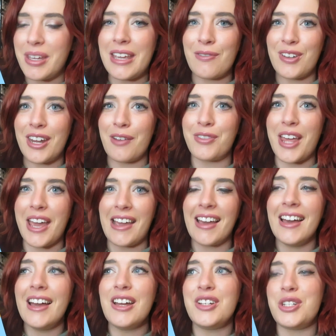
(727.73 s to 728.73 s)
even if they
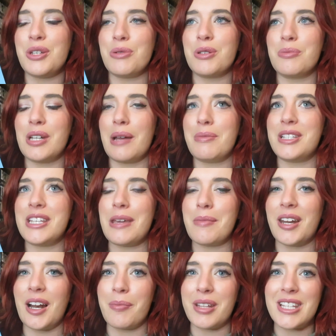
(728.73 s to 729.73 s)
do sometimes seem
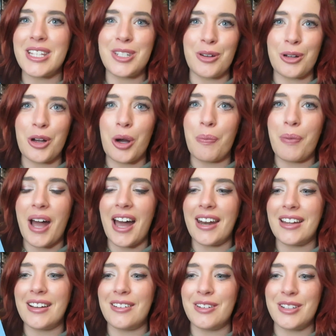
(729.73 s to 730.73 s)
a little bit stuck up
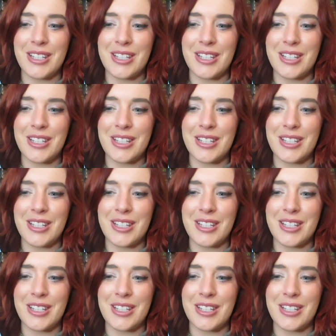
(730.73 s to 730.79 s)
and